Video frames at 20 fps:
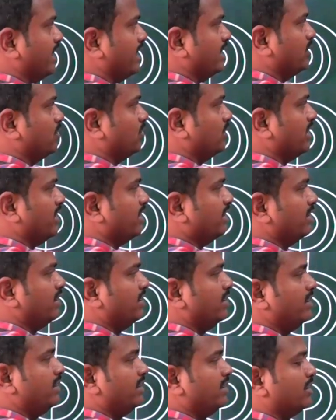and to the
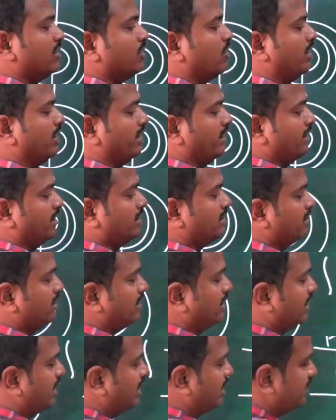coil
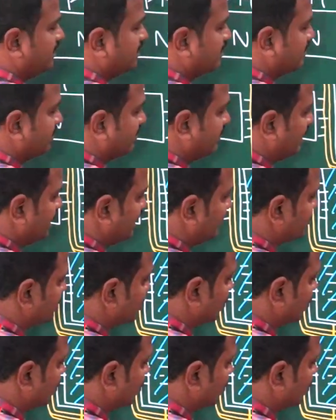and leaves